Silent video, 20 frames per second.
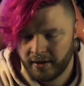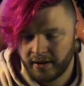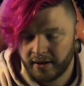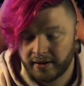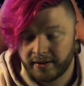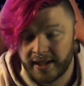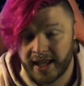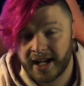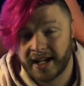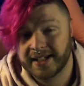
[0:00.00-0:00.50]

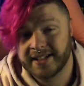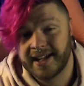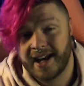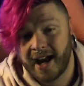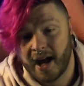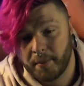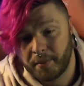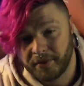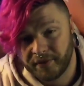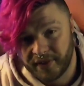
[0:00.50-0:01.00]
Then on
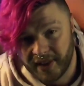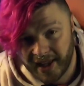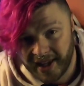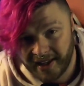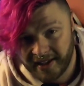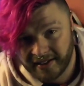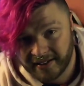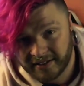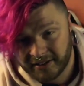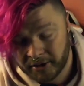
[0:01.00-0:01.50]
top of
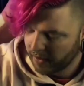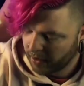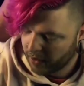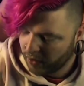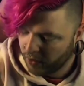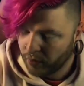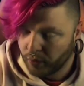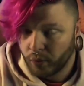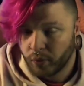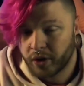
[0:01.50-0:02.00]
that,
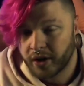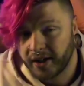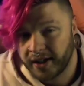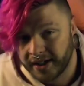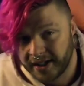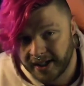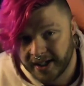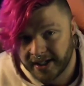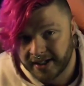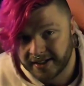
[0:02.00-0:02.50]
we're going to
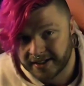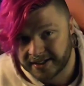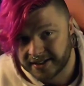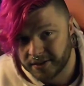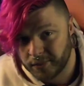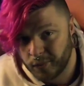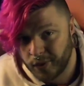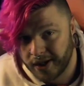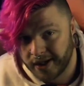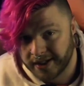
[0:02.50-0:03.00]
get into
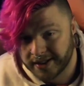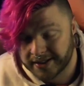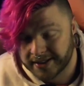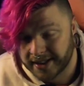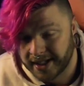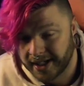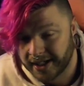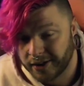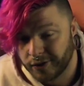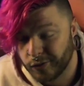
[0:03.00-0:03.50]
some ways that
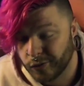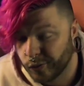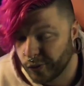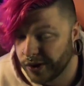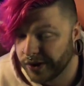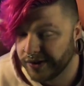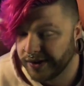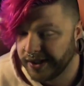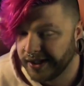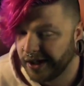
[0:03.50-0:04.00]
I can
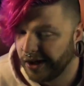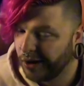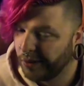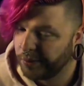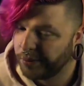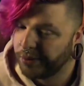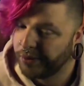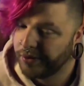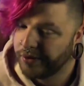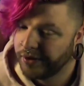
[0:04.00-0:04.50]
really up
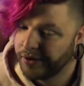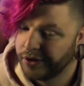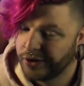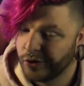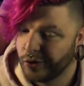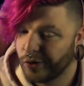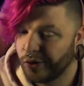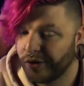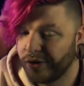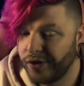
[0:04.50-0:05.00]

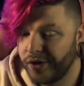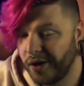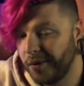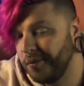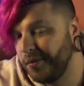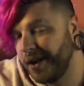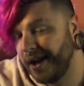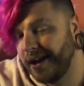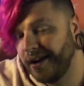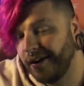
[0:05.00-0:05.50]
your
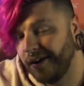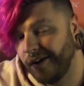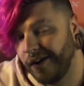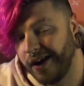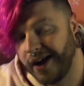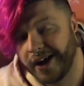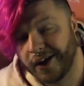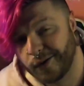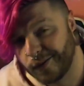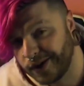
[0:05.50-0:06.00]
thumbnail
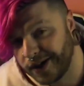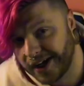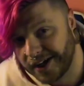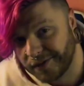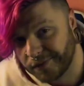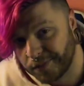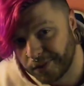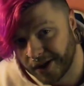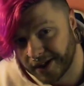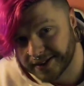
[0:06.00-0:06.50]
and creative
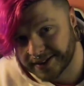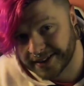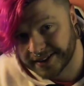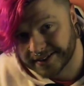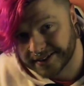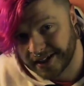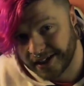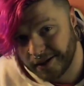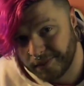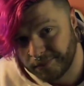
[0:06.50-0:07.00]
process
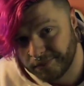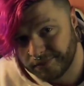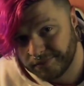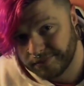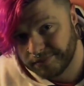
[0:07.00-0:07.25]
game.